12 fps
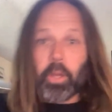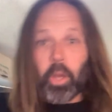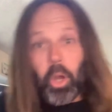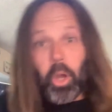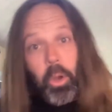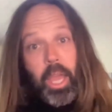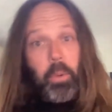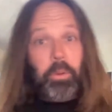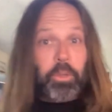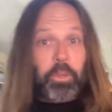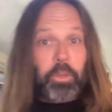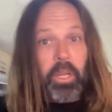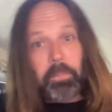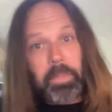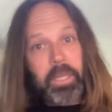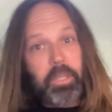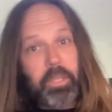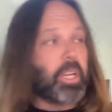people were like, "Oh, hey, what's going on,
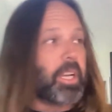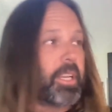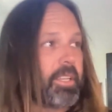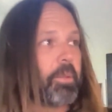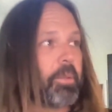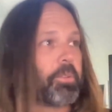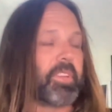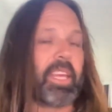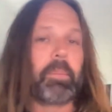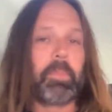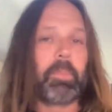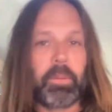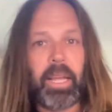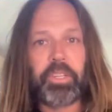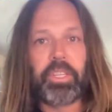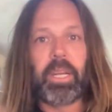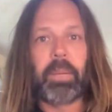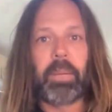Big John?" That was his name, and
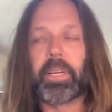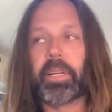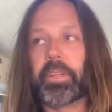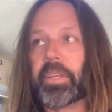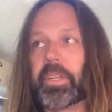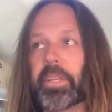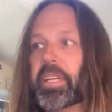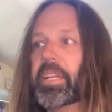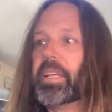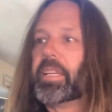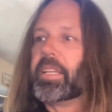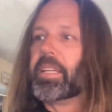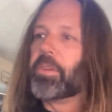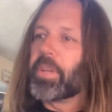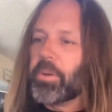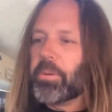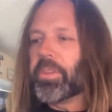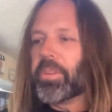High Chaparral, and you know, I was
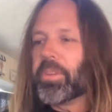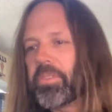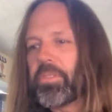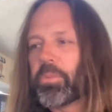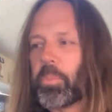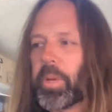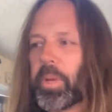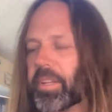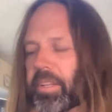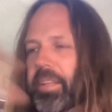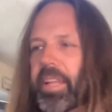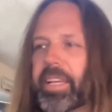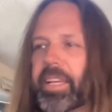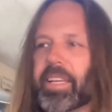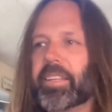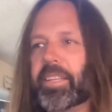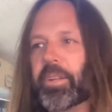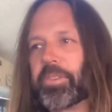like, "Well, this is weird." And then, like, I,
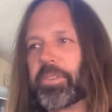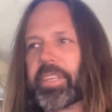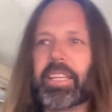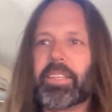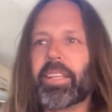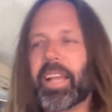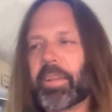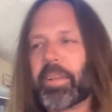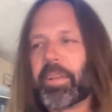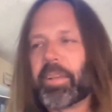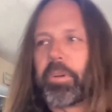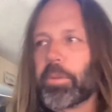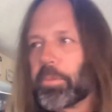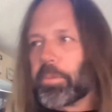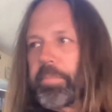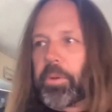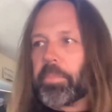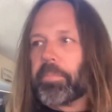you know, as a kid, I'd run around
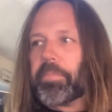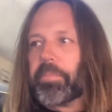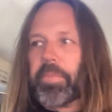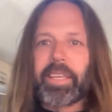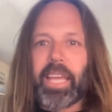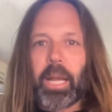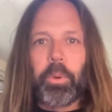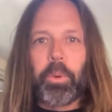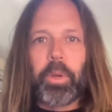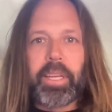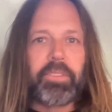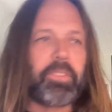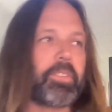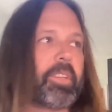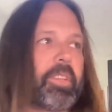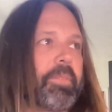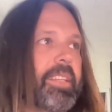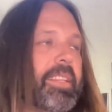with little, little like cowboy guns and
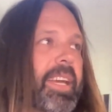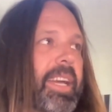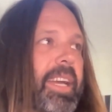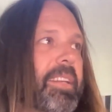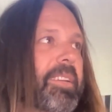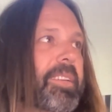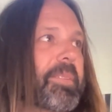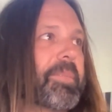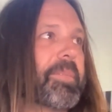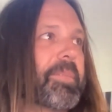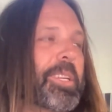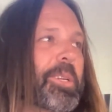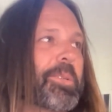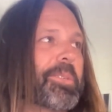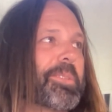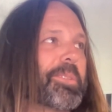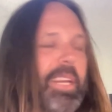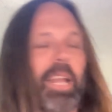stuff like that, and you
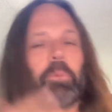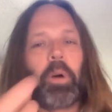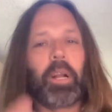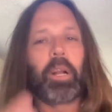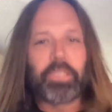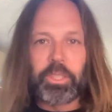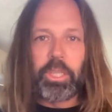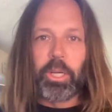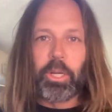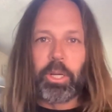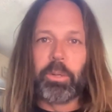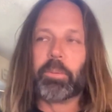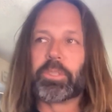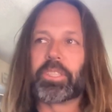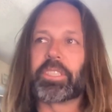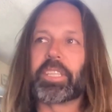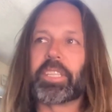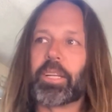know, then I'd watch the show and it was
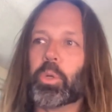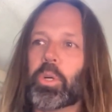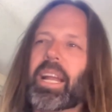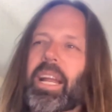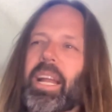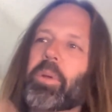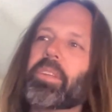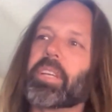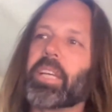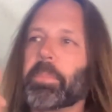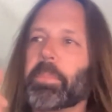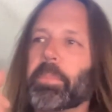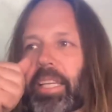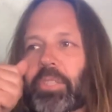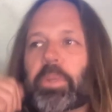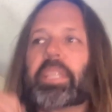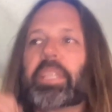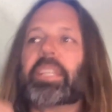just kind of cool. And I went to a couple
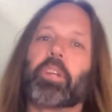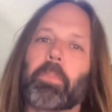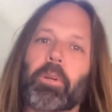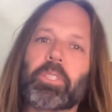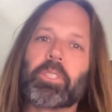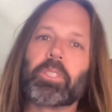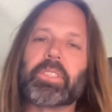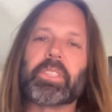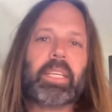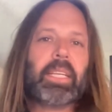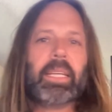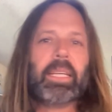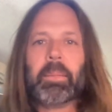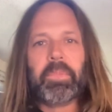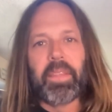things where he did commercials,